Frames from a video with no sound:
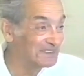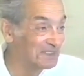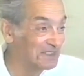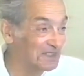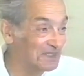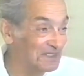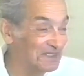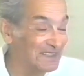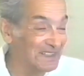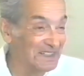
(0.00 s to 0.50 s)

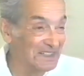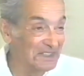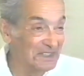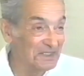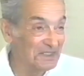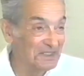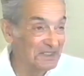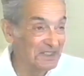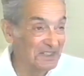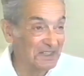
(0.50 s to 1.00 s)
Yeah.
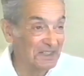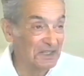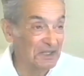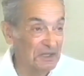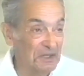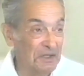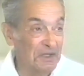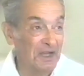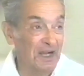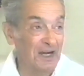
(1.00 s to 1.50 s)

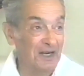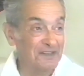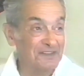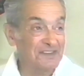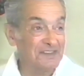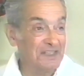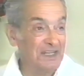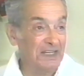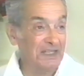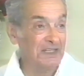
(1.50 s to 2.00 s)

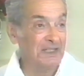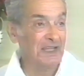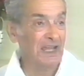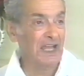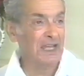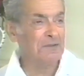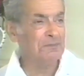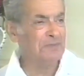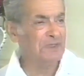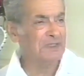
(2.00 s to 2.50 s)
RCA
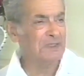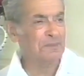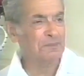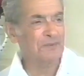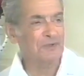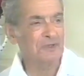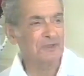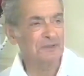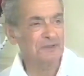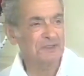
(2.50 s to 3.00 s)
had been
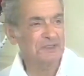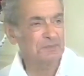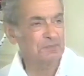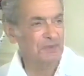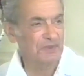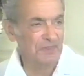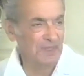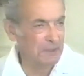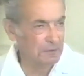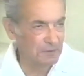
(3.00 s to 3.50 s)
approached,
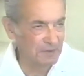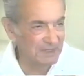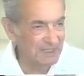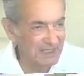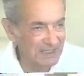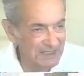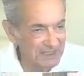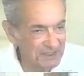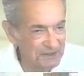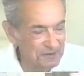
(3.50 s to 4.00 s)
but they were
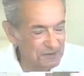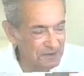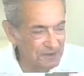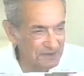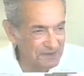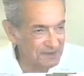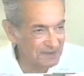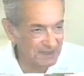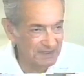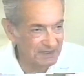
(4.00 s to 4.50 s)
not
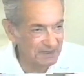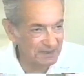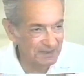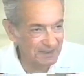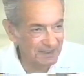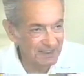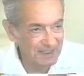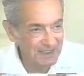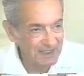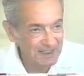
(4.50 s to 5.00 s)
interested in
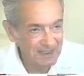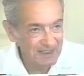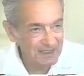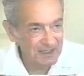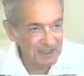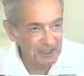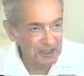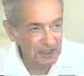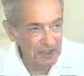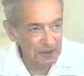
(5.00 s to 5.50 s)

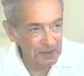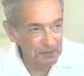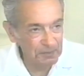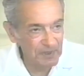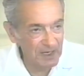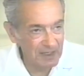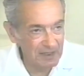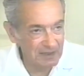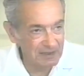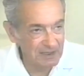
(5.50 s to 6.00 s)

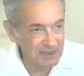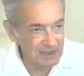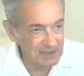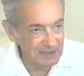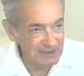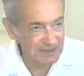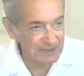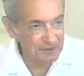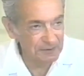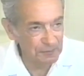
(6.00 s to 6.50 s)

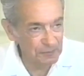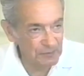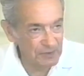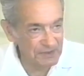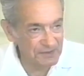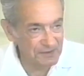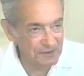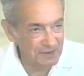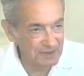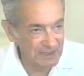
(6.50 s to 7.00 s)
paralleling.
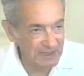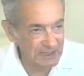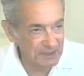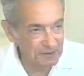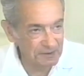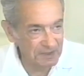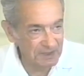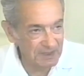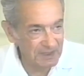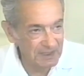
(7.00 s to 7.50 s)
Western
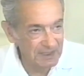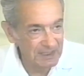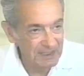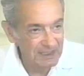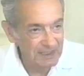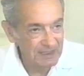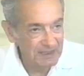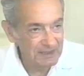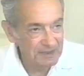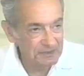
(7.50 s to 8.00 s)
Electric,
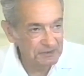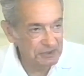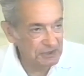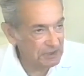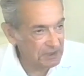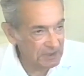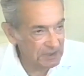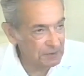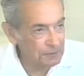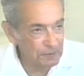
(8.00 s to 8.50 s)

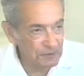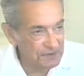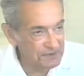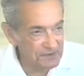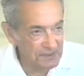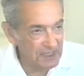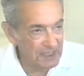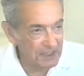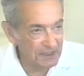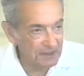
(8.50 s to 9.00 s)
GE was
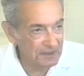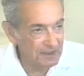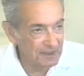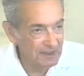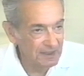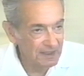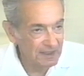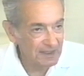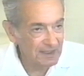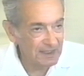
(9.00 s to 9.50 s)
not,
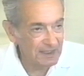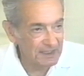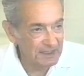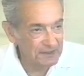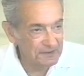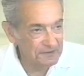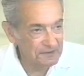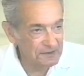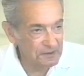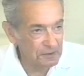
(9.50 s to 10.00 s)

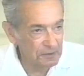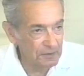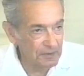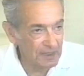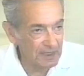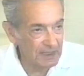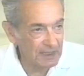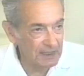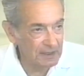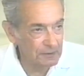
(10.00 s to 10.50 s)
and so
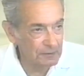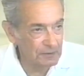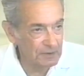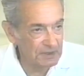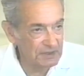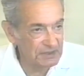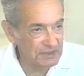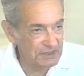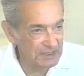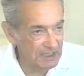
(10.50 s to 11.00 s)
they had
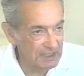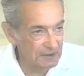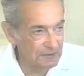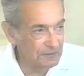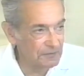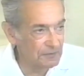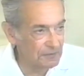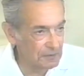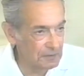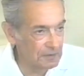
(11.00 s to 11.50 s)
reached
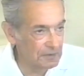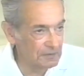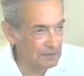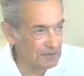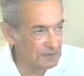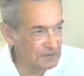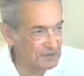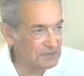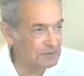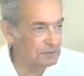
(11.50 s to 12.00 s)
out for
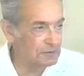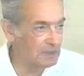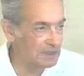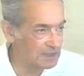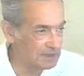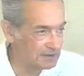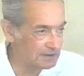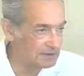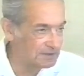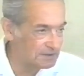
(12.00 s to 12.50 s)
this
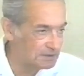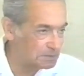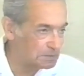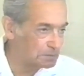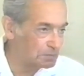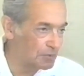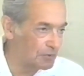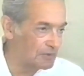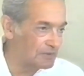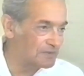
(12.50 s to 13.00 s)
strange
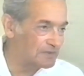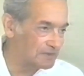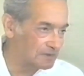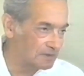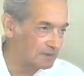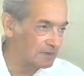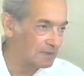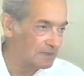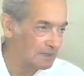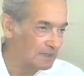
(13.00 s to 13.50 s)

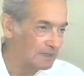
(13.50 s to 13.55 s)
person